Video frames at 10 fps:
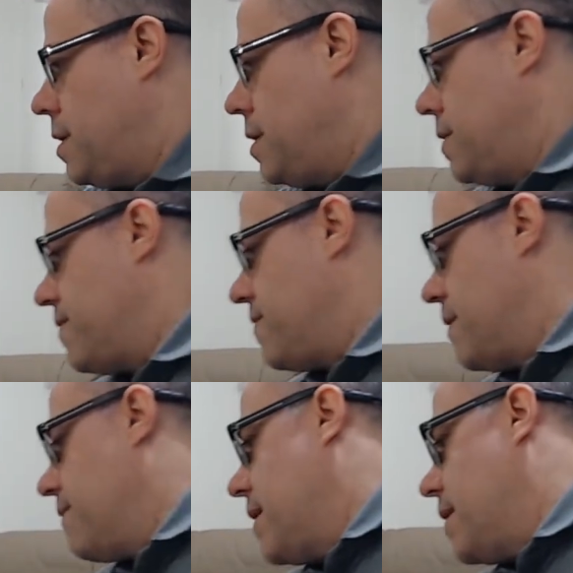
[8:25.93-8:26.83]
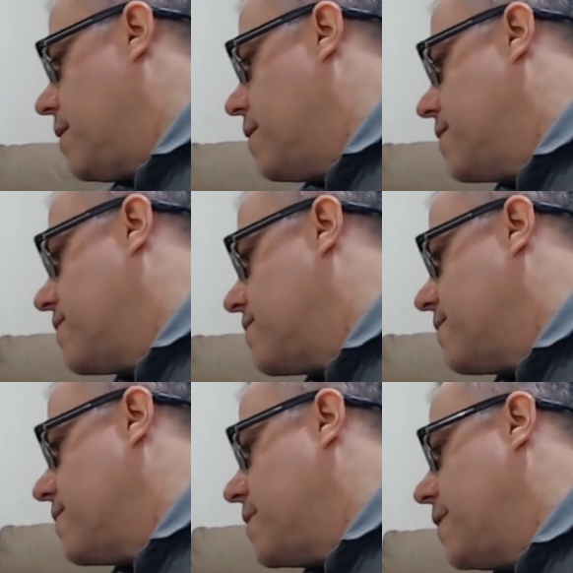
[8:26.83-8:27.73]
let's see, I've got a hard
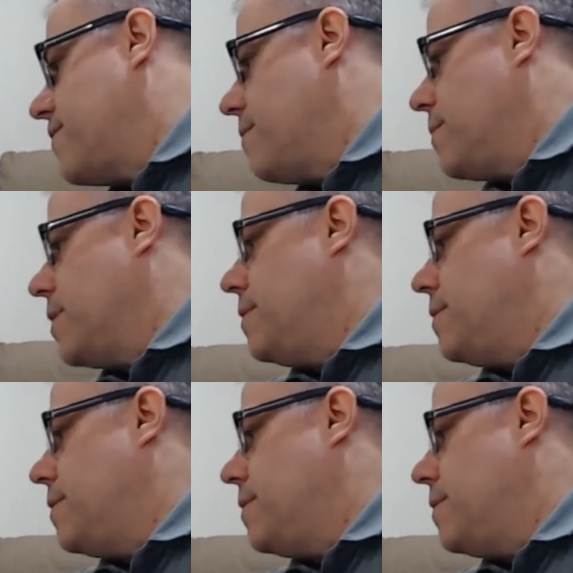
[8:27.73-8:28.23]
sleeve in here somewhere.